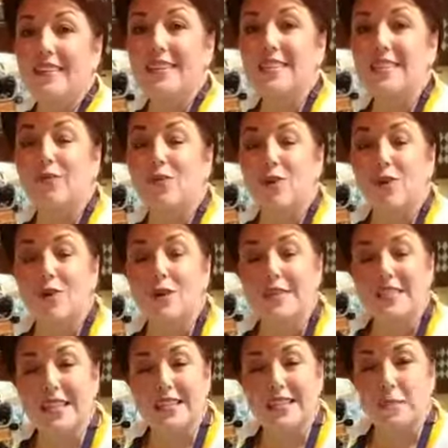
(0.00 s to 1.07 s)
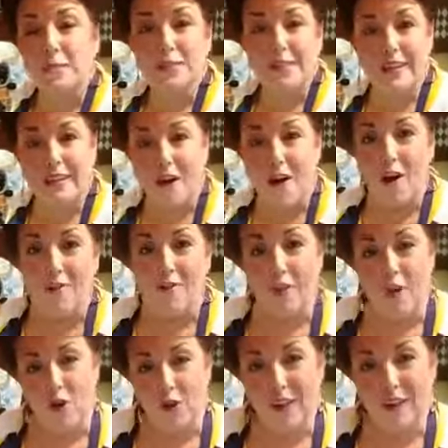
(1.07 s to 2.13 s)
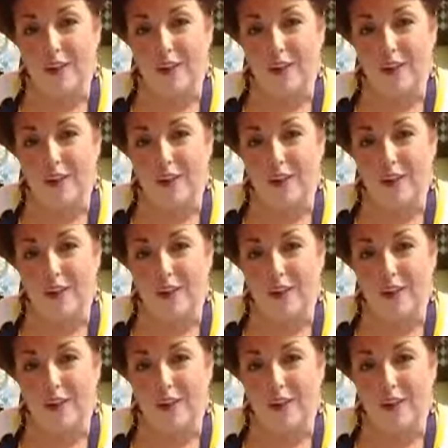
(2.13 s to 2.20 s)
this for 60% off for only